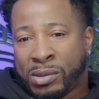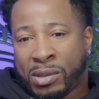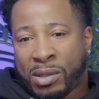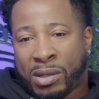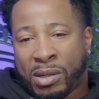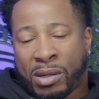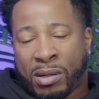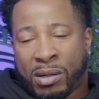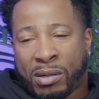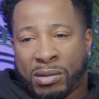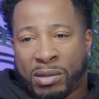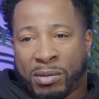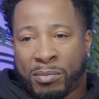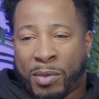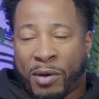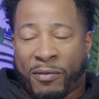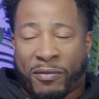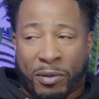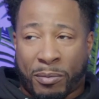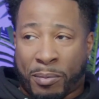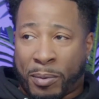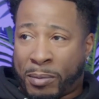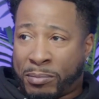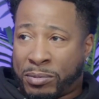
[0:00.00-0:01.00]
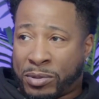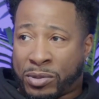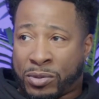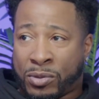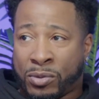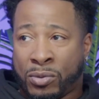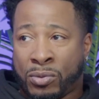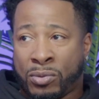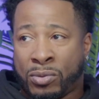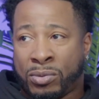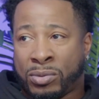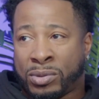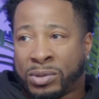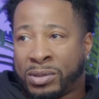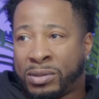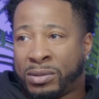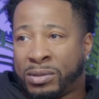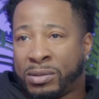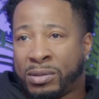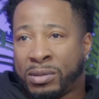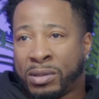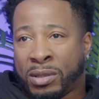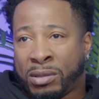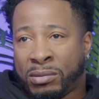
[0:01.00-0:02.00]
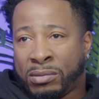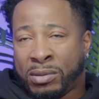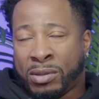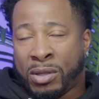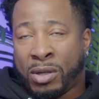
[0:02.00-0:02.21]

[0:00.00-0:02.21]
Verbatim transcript: uh, the Buffalo Public Schools, and the,